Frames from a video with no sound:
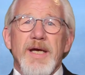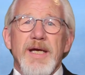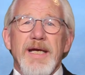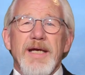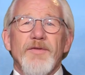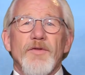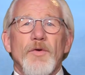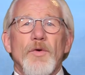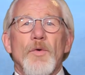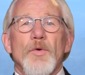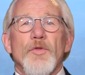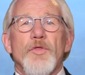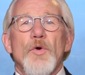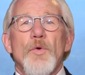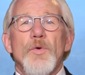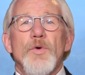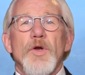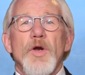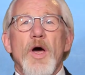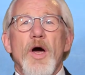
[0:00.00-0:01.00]
In the North
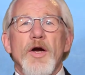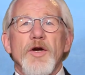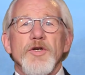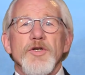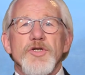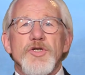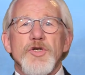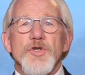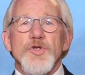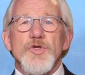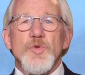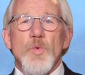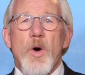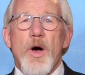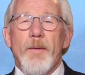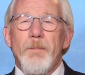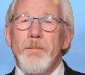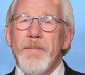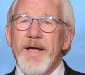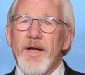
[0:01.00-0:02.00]
Okanagan
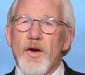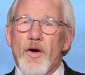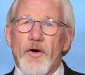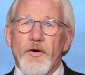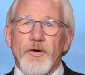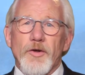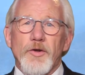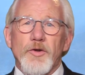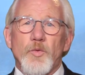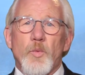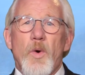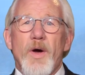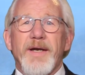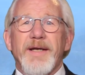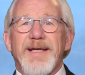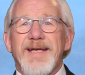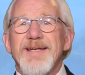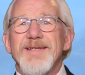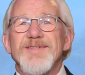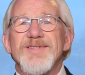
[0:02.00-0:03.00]
Shuswap, Mel Arnold won
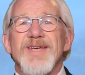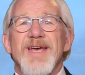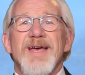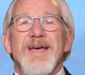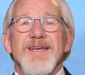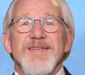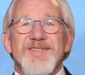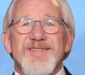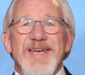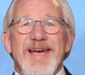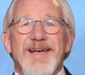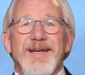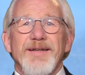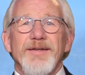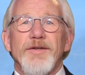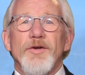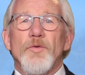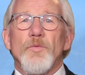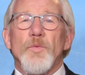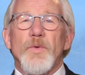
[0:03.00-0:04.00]
his
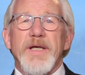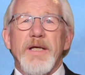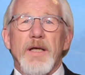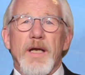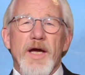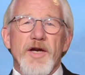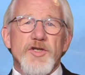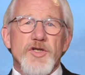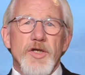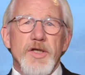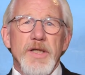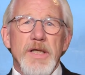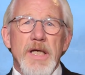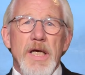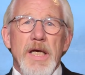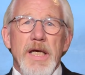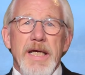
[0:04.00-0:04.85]
second reelection.